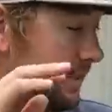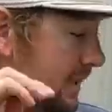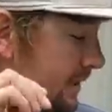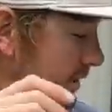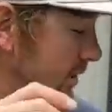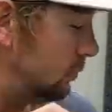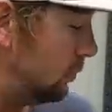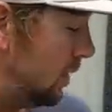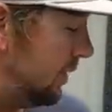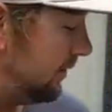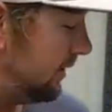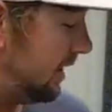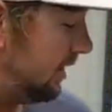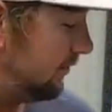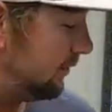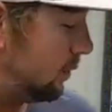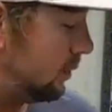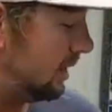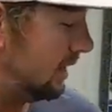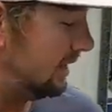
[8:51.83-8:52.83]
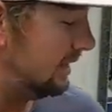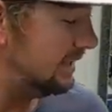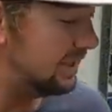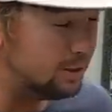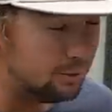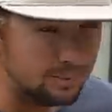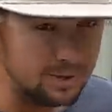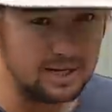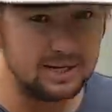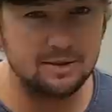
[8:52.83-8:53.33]
this is one that I've thrown a
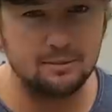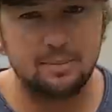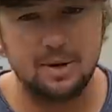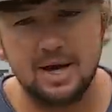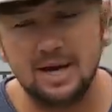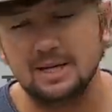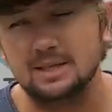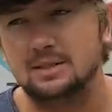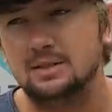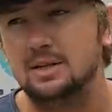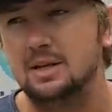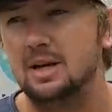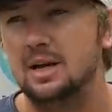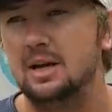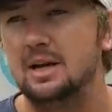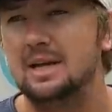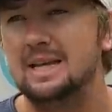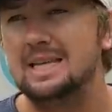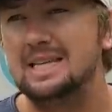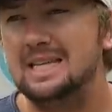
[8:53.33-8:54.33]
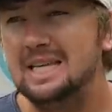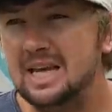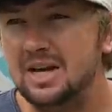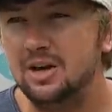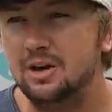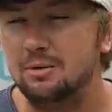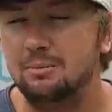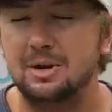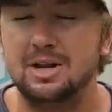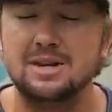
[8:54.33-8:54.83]
little bit in the past
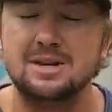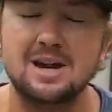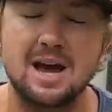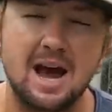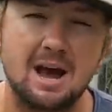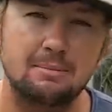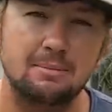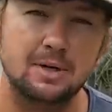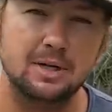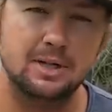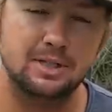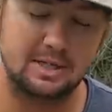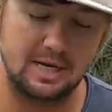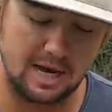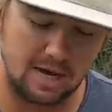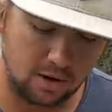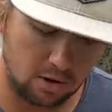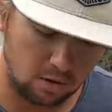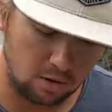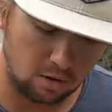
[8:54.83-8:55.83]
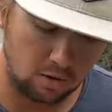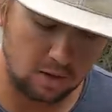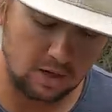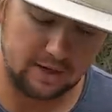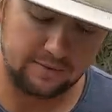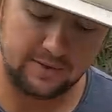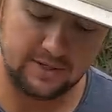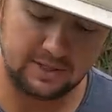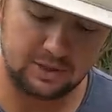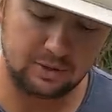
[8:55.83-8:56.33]
year, but not much at all.
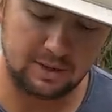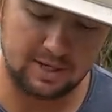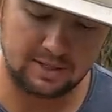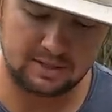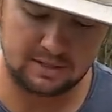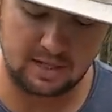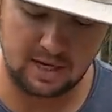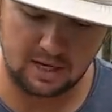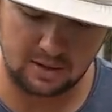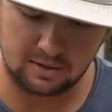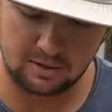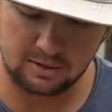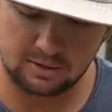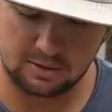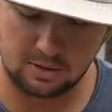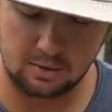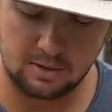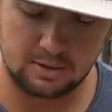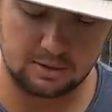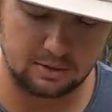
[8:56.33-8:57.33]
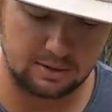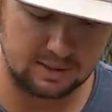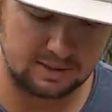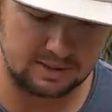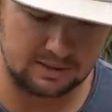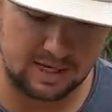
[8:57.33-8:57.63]
This still has stock hooks on it, so this